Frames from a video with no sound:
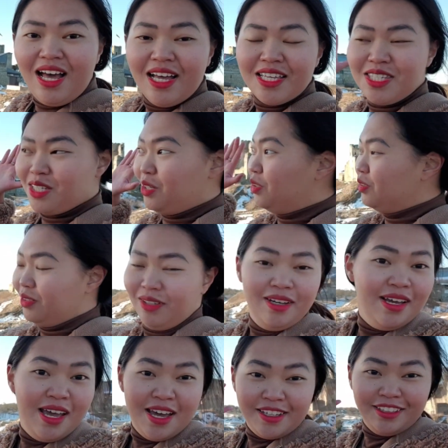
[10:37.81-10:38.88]
So
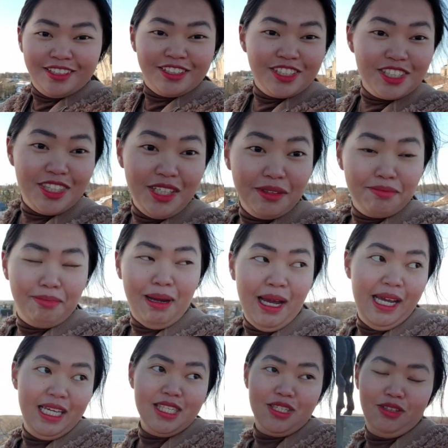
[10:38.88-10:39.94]
they're just
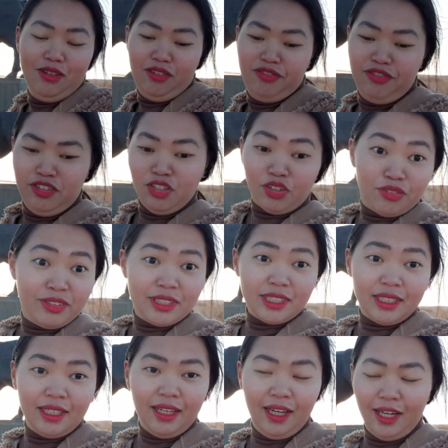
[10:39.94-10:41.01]
nearby, so if you're
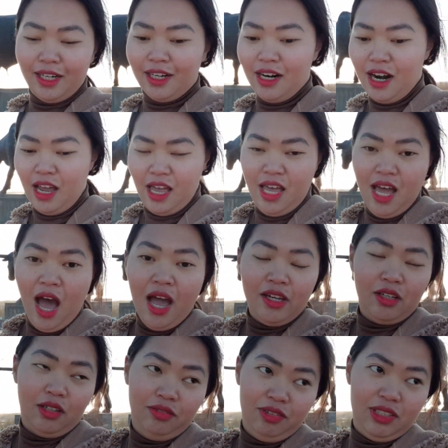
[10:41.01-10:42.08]
visiting here,
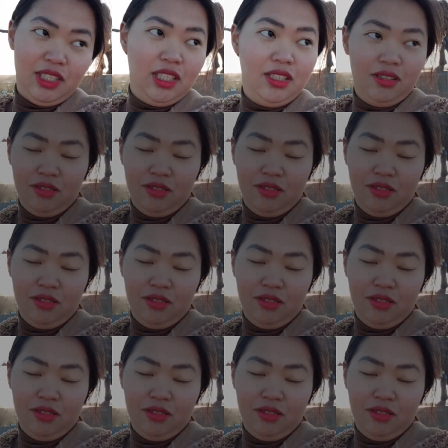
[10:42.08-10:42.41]
you can visit.